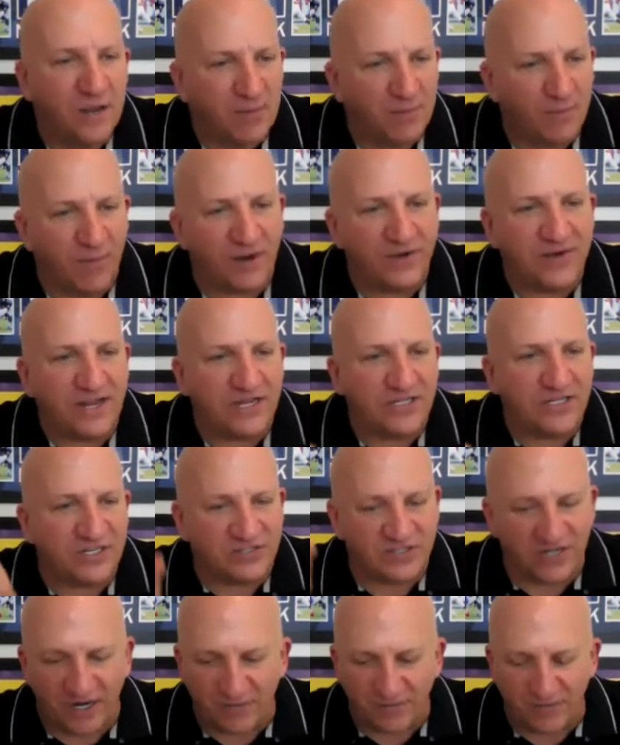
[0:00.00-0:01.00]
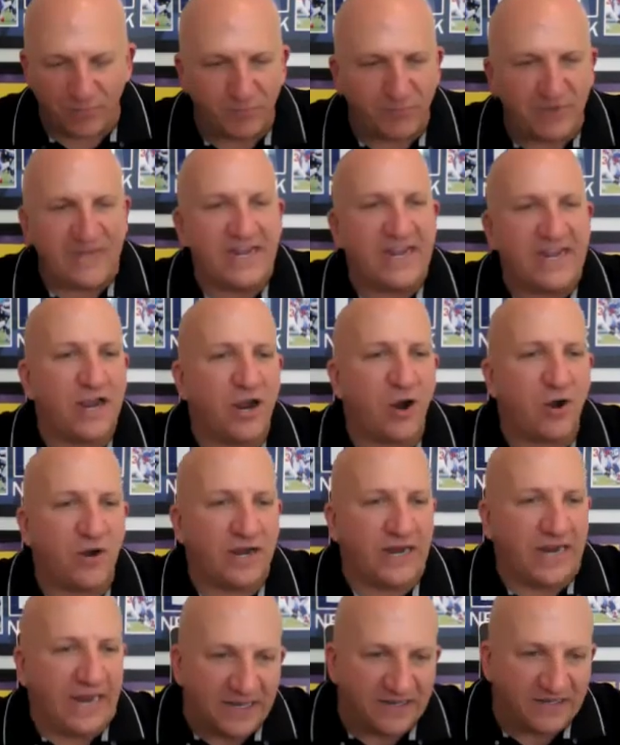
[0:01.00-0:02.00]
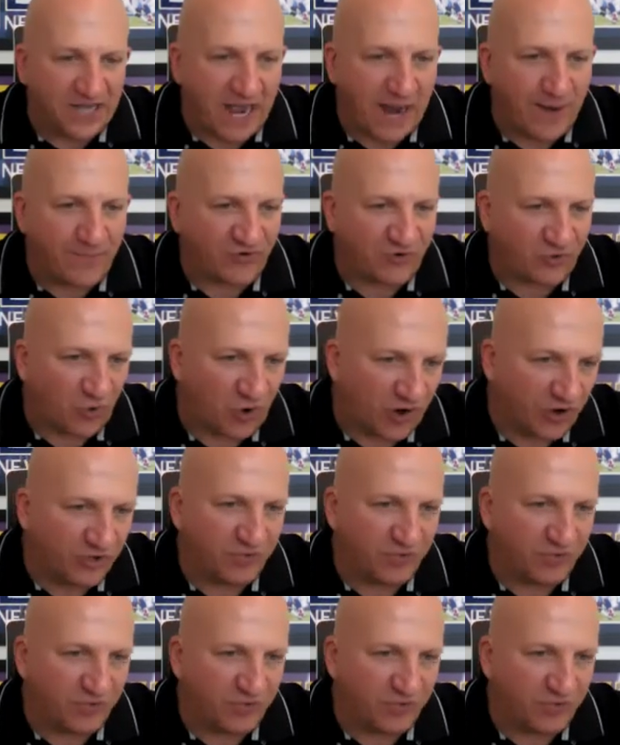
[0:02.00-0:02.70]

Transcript: Monday she said, be here in Times Square in